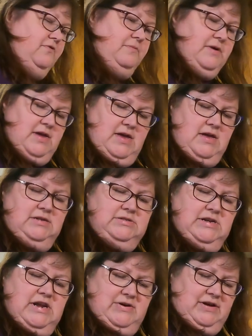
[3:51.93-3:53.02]
for my hands
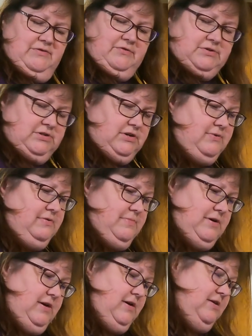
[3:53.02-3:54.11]
and now have Crisco on
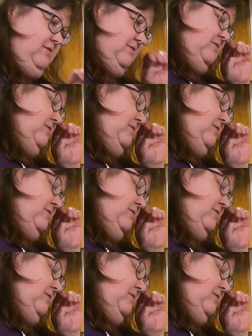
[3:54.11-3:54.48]
my hands.